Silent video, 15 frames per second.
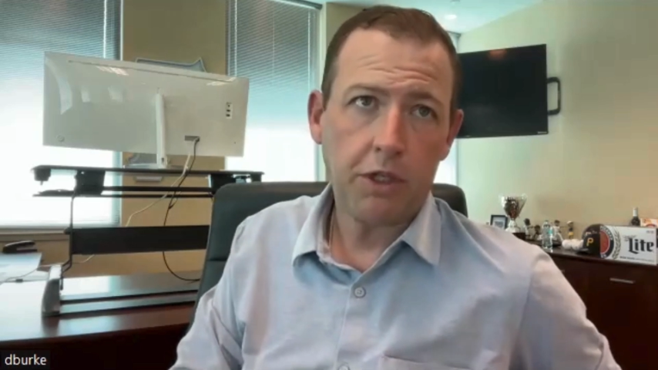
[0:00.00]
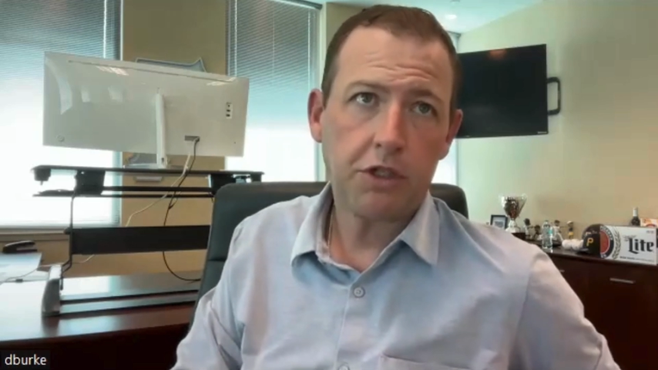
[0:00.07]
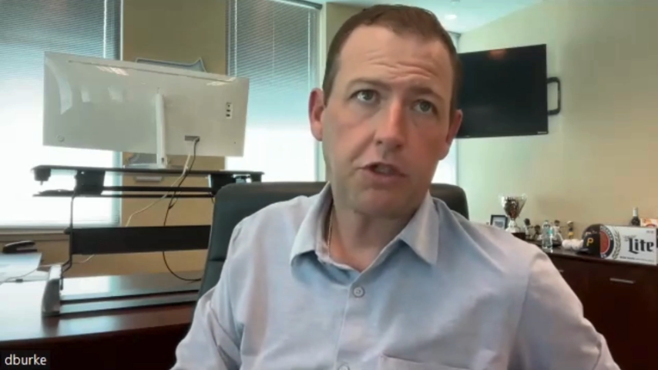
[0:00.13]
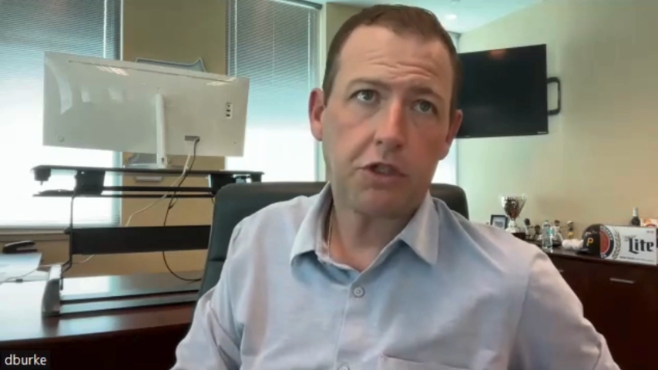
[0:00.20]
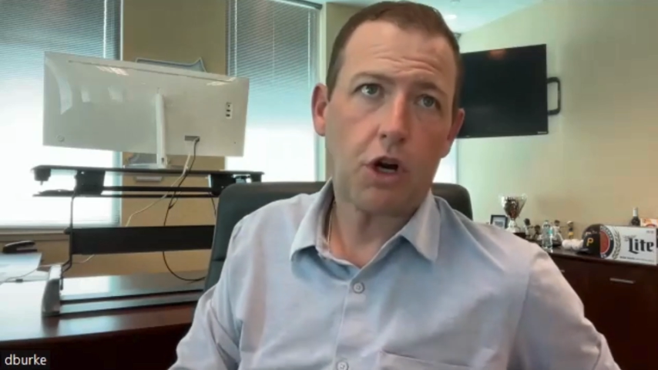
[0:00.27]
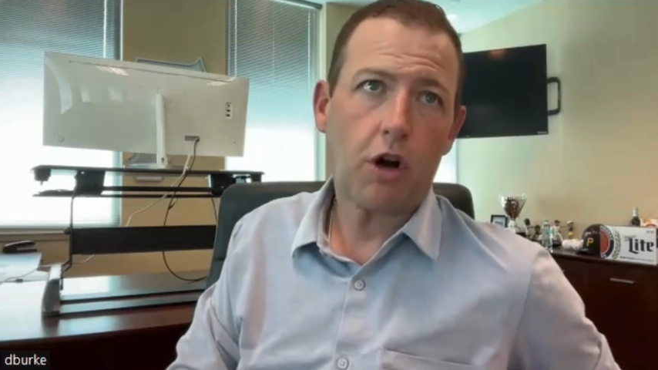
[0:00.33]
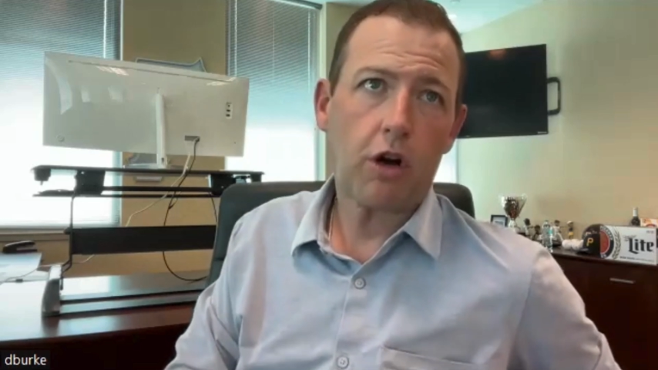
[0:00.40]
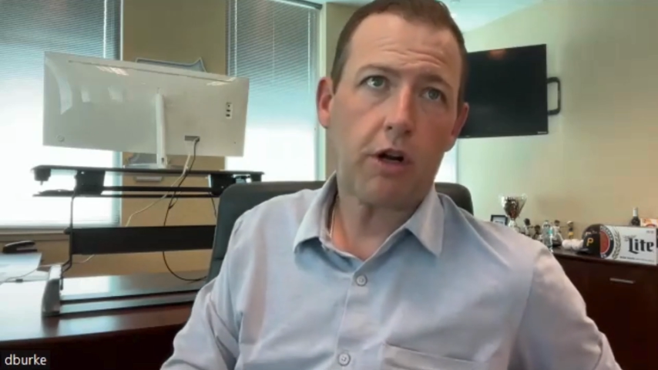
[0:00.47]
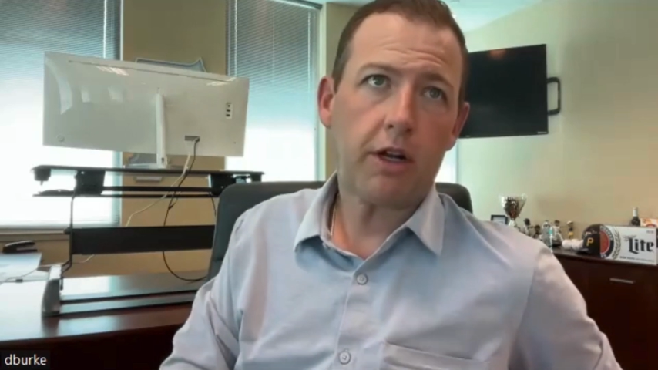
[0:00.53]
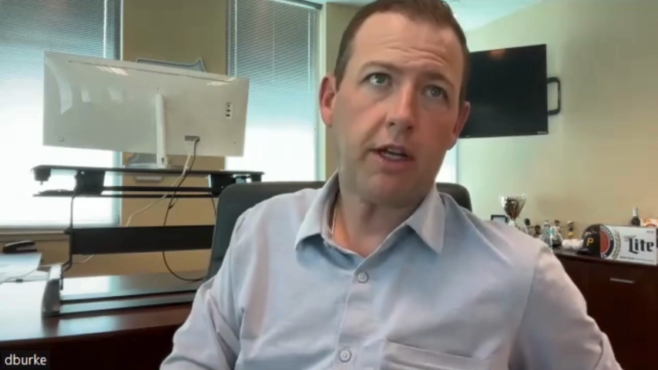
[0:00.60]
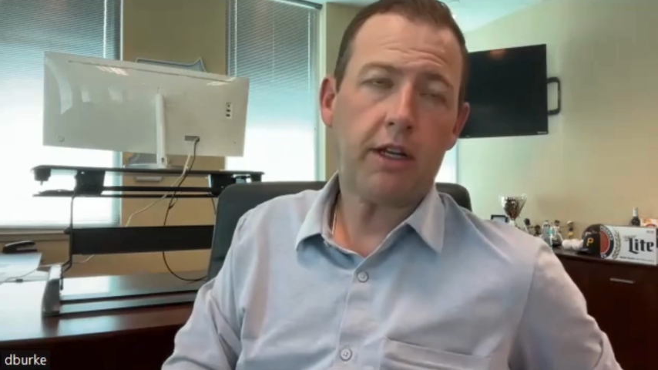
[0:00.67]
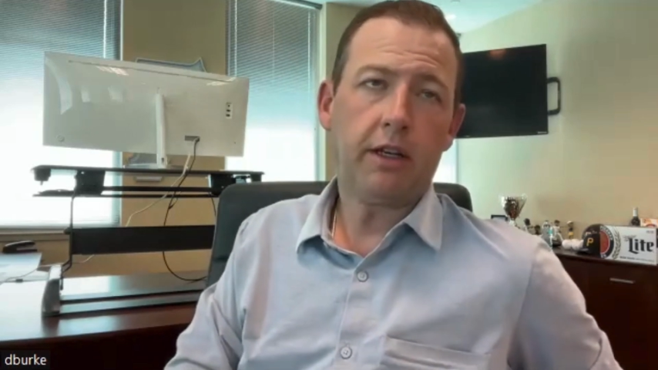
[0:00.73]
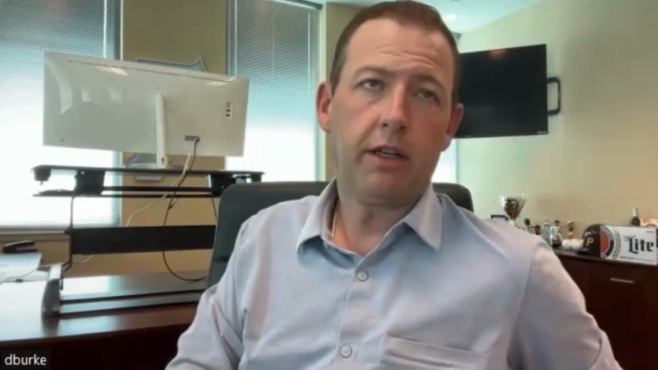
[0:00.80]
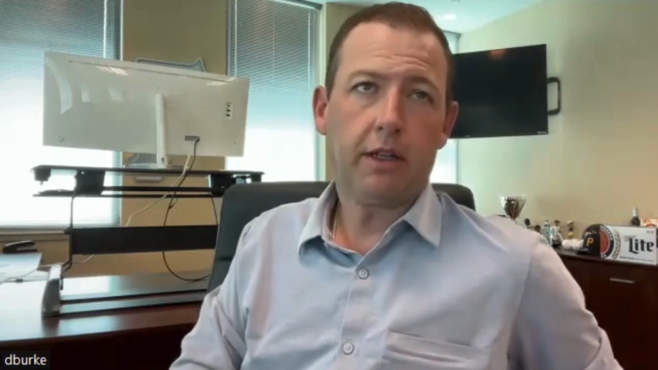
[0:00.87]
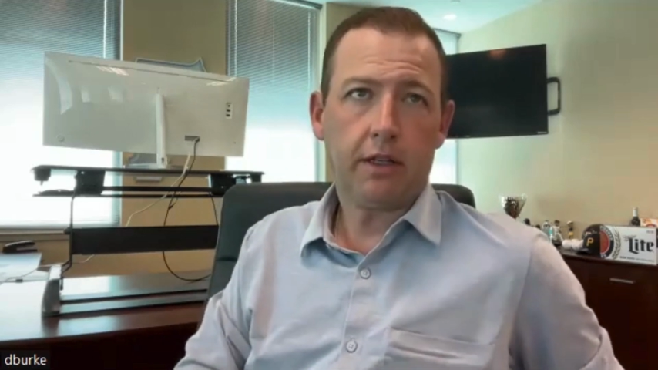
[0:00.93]
we
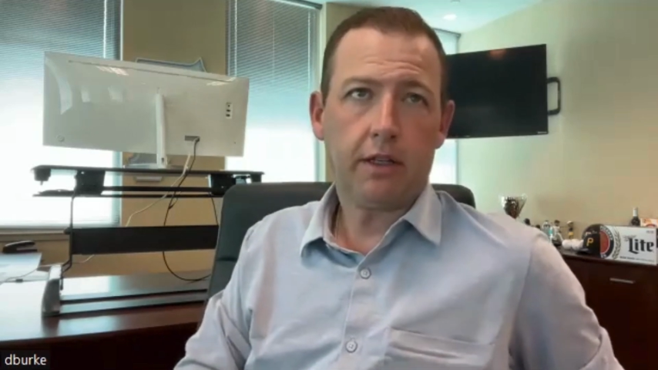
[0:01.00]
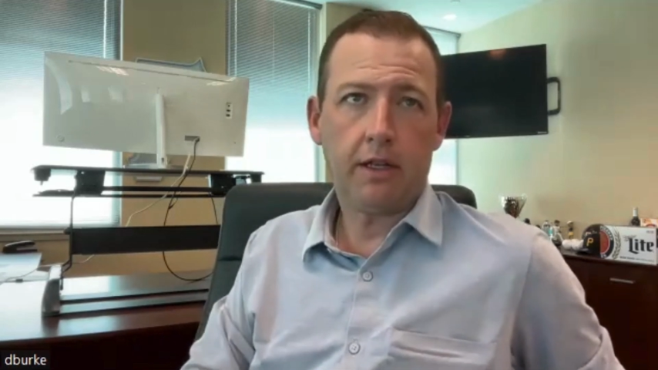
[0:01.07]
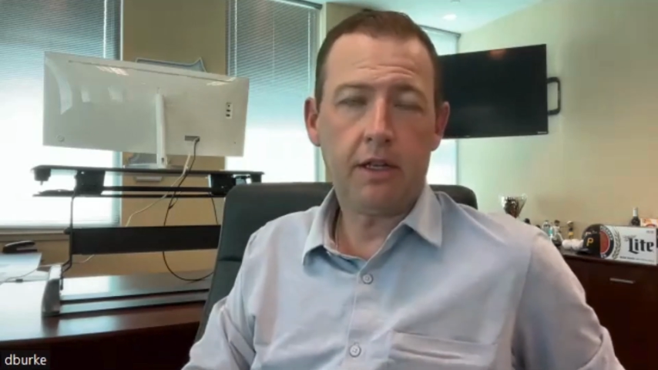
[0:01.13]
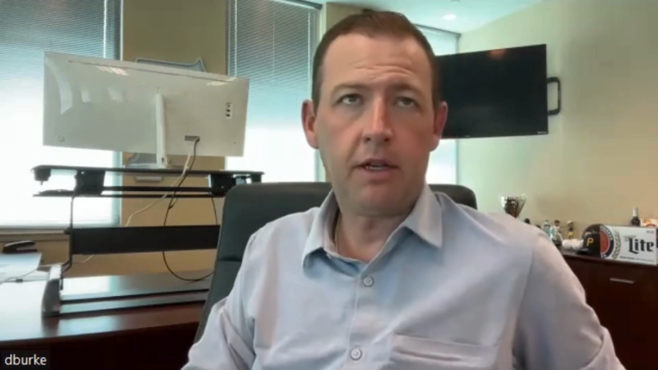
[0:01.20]
started